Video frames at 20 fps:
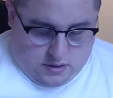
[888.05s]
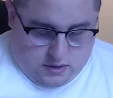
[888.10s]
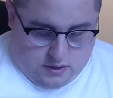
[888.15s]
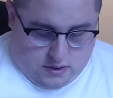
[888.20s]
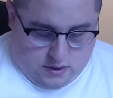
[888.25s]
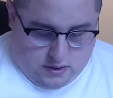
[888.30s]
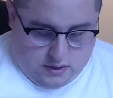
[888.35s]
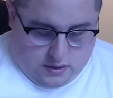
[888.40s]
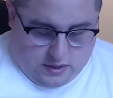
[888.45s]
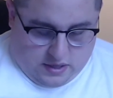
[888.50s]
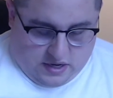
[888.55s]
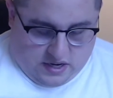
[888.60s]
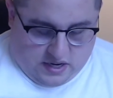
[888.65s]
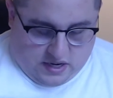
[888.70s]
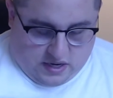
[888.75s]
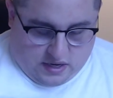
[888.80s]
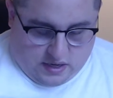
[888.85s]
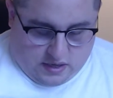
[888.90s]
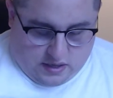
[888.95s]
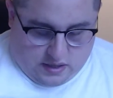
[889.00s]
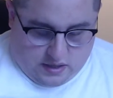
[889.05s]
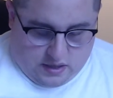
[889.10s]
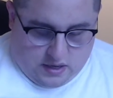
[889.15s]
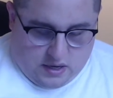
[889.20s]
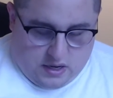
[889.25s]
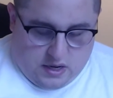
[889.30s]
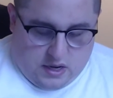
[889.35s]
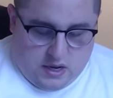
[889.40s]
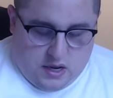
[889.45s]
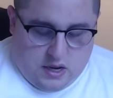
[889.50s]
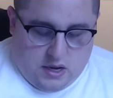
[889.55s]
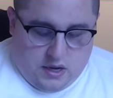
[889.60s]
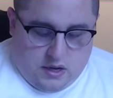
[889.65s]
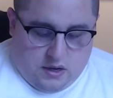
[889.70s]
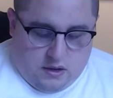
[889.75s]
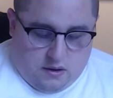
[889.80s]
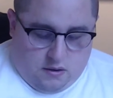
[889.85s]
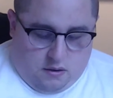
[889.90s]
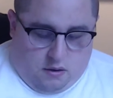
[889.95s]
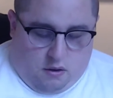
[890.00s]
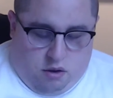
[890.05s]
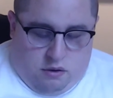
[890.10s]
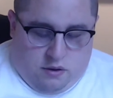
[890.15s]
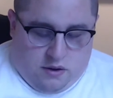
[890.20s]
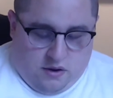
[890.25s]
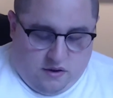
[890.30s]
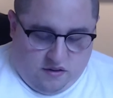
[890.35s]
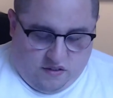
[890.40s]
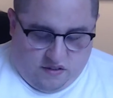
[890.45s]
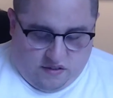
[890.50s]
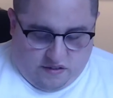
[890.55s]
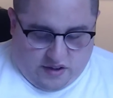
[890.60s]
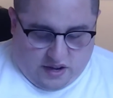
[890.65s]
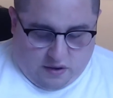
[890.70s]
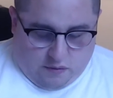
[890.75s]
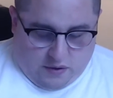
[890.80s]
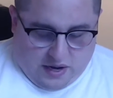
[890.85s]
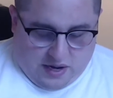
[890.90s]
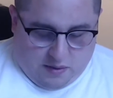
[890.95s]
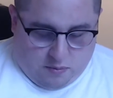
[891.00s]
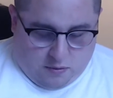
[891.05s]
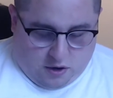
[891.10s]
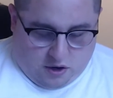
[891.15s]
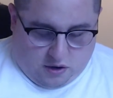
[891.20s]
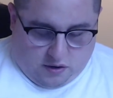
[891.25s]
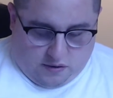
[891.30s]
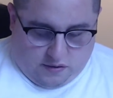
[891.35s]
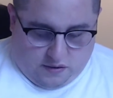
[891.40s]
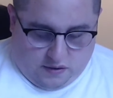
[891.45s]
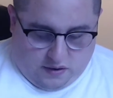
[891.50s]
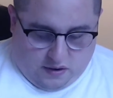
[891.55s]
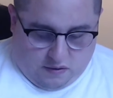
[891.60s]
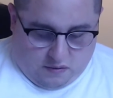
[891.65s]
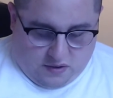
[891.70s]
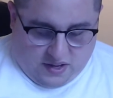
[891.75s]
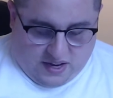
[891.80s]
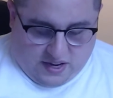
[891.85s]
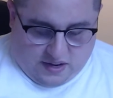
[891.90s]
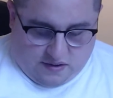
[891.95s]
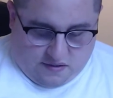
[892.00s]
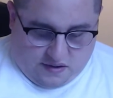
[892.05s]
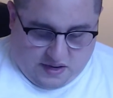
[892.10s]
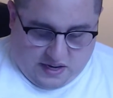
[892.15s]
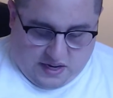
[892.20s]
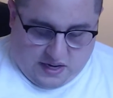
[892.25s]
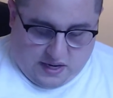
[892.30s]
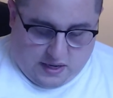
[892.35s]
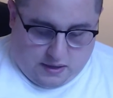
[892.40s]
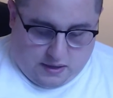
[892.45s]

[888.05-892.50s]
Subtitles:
And then just a lot of random cards that deal with Cascade.